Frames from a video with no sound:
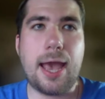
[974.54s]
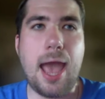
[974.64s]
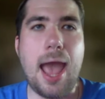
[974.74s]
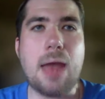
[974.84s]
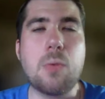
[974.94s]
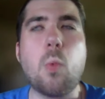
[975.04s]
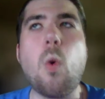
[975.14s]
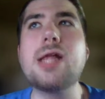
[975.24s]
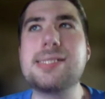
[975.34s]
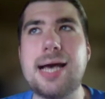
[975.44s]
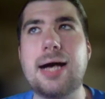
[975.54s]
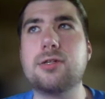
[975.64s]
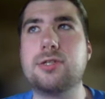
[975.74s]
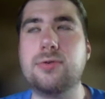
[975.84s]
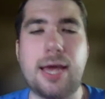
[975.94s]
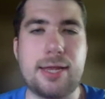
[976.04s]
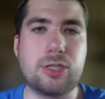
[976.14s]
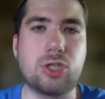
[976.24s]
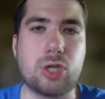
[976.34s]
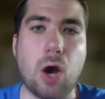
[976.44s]
And what tells you that
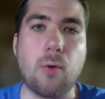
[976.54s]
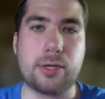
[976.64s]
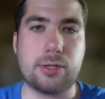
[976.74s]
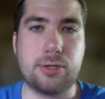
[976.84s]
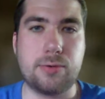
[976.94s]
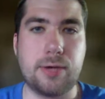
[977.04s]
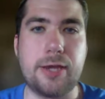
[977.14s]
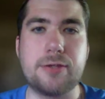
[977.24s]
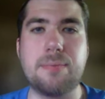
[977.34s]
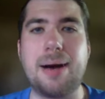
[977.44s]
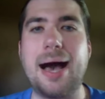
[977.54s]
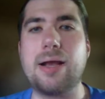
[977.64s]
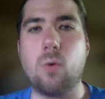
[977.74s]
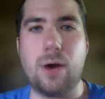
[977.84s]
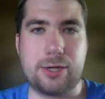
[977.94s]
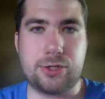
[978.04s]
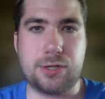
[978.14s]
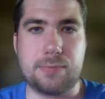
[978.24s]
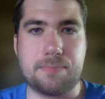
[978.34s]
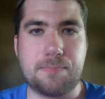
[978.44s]
he's going to is my question.
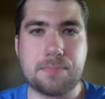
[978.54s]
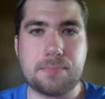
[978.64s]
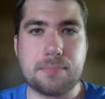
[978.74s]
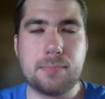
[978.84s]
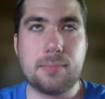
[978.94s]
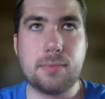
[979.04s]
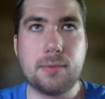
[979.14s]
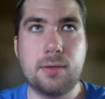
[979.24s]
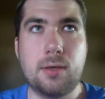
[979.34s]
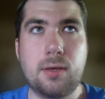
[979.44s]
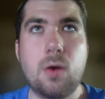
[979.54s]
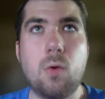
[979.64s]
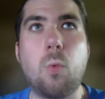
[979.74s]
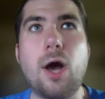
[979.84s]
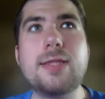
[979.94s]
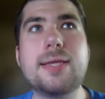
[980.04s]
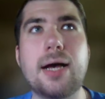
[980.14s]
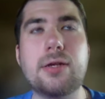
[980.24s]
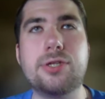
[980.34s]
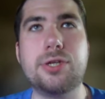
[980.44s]
What
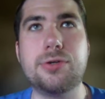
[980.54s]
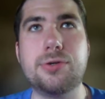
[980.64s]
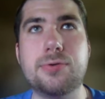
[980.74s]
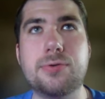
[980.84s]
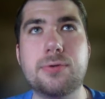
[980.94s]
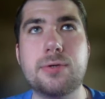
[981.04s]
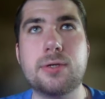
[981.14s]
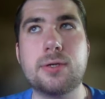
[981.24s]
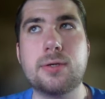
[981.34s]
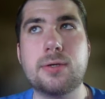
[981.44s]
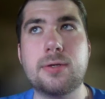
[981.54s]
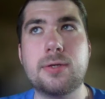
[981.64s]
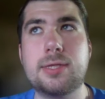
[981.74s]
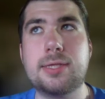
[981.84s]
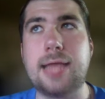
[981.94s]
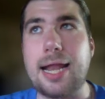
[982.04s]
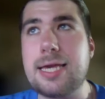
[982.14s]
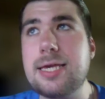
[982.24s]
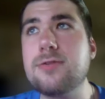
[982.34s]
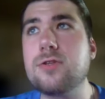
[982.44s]
tells you that
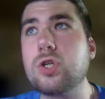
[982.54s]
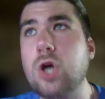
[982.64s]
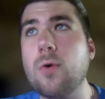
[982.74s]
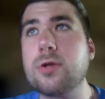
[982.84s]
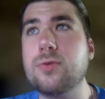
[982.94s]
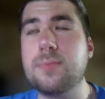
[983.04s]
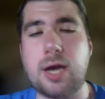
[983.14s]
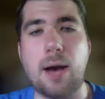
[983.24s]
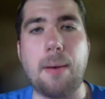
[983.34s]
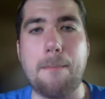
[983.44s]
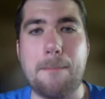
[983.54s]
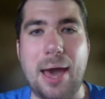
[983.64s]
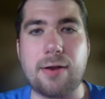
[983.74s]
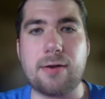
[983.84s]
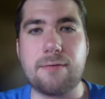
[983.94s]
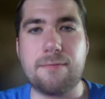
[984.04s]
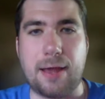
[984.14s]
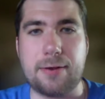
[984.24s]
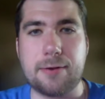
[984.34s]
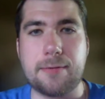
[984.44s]
he's going to become a better
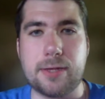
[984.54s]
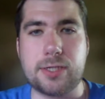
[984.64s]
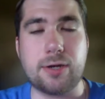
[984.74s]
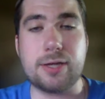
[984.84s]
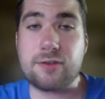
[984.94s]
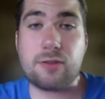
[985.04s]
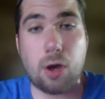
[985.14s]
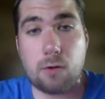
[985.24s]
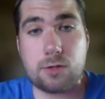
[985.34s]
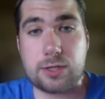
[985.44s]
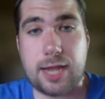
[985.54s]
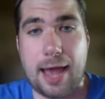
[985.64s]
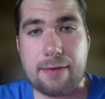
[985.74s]
defender this year? Is it the coaching staff?